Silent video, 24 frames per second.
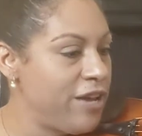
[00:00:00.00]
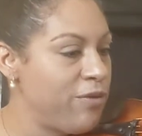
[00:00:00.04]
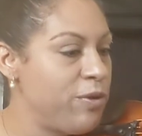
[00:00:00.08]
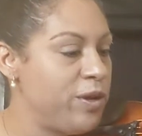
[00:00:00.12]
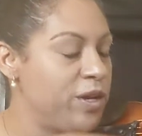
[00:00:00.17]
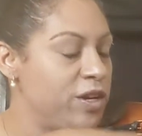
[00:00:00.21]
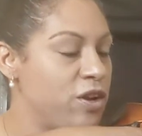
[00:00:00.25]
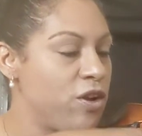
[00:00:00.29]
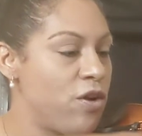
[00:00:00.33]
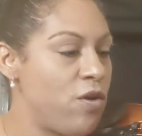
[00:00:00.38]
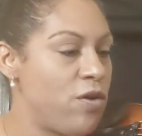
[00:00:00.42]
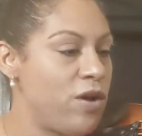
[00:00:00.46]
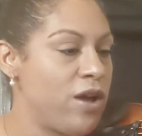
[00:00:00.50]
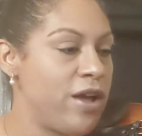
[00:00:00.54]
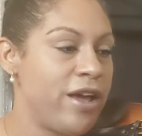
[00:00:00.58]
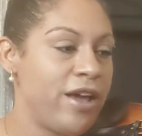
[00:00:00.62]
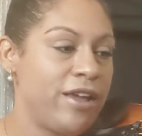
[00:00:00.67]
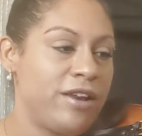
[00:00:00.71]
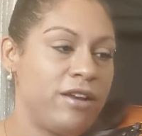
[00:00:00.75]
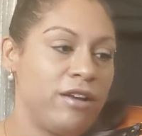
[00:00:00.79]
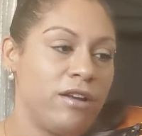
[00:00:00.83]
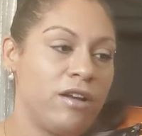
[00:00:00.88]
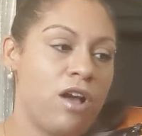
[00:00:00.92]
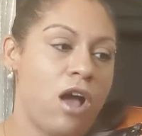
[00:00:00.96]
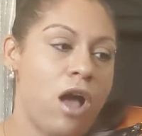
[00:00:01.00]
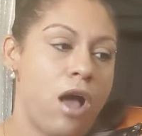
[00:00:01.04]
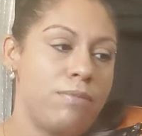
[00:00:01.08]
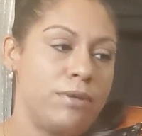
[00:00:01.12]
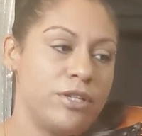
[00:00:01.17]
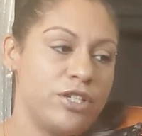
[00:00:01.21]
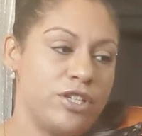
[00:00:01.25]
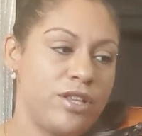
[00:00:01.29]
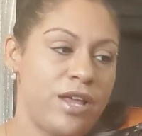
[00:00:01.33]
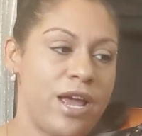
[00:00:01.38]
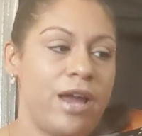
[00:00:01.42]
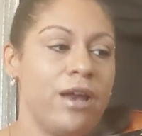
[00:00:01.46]
we'd go ahead and
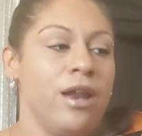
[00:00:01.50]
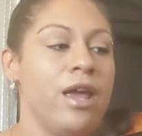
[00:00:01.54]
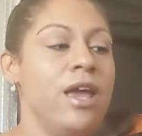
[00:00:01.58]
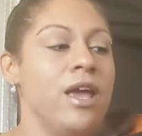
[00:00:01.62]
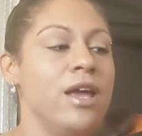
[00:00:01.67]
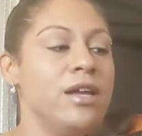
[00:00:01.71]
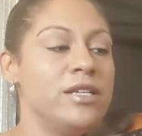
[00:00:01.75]
accomplish that